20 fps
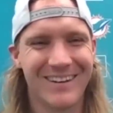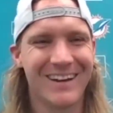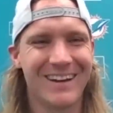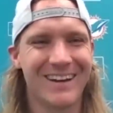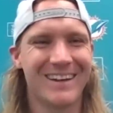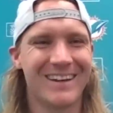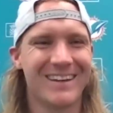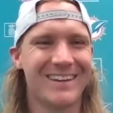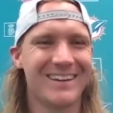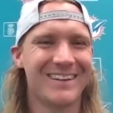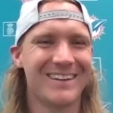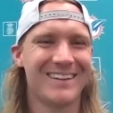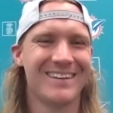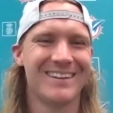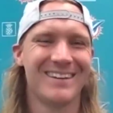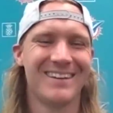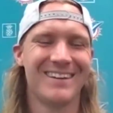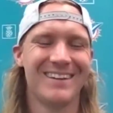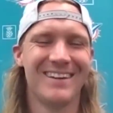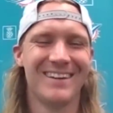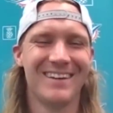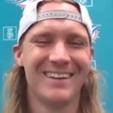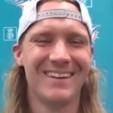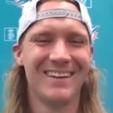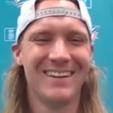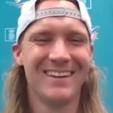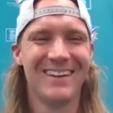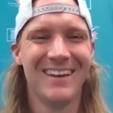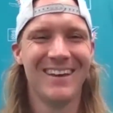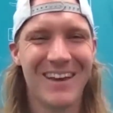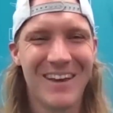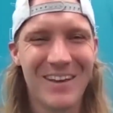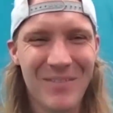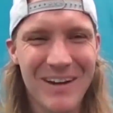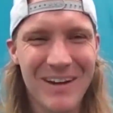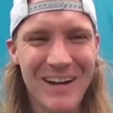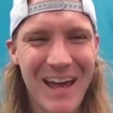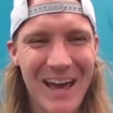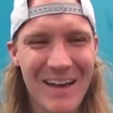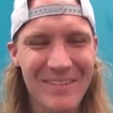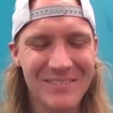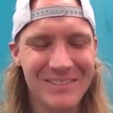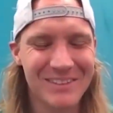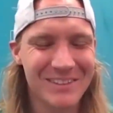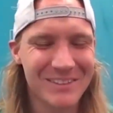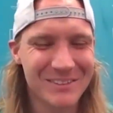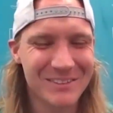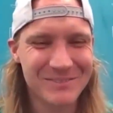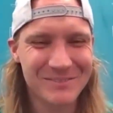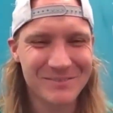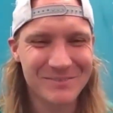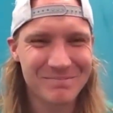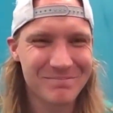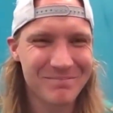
right. Might have to.